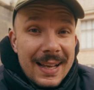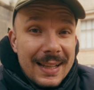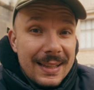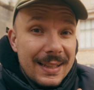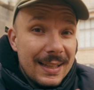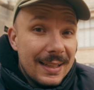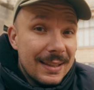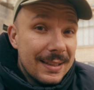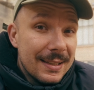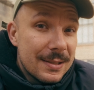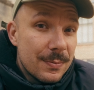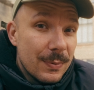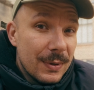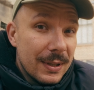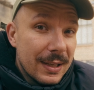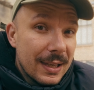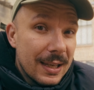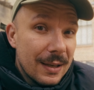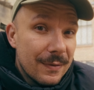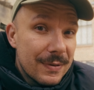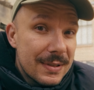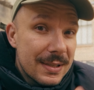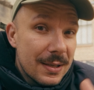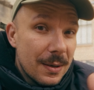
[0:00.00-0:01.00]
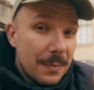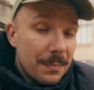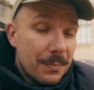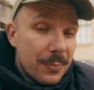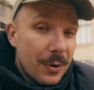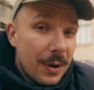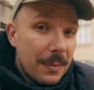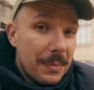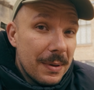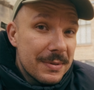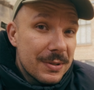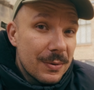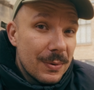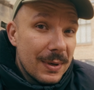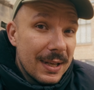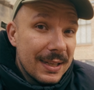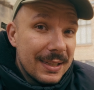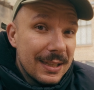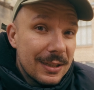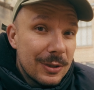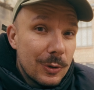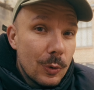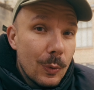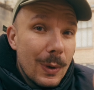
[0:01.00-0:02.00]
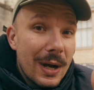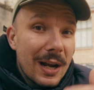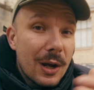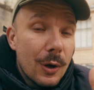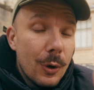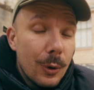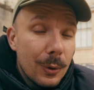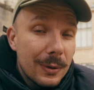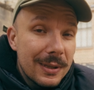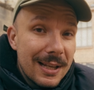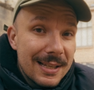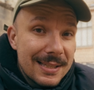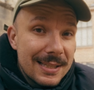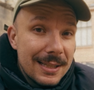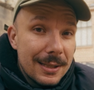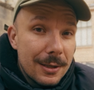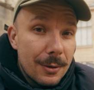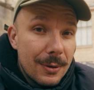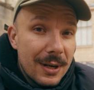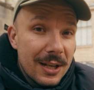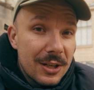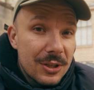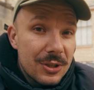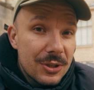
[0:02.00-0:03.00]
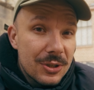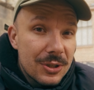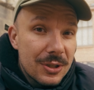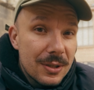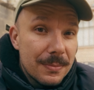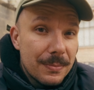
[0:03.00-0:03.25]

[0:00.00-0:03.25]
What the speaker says: then this will give some problems related to a coldness in the relationship.